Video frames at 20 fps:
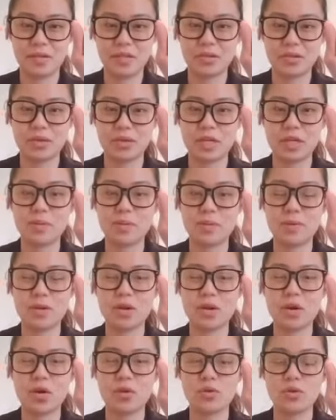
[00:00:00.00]
So
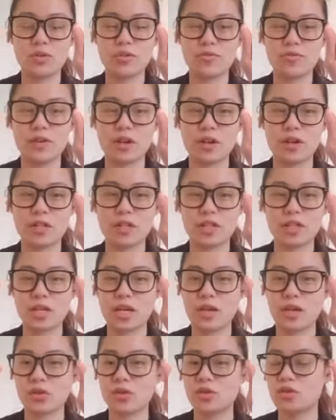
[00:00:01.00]
keeping all your fingers
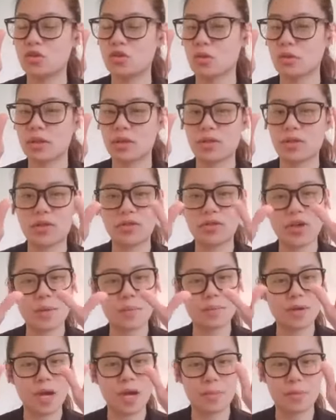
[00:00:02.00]
together, don't let the
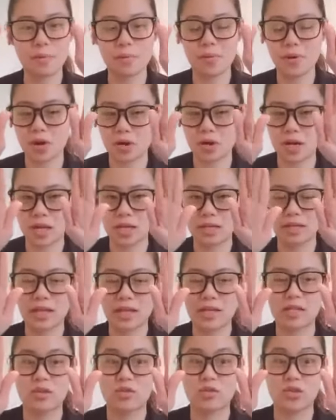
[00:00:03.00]
thumb come apart
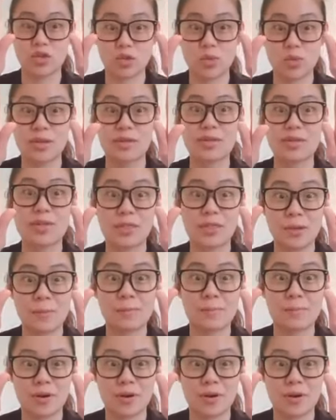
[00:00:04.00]
unless you're doing the thumb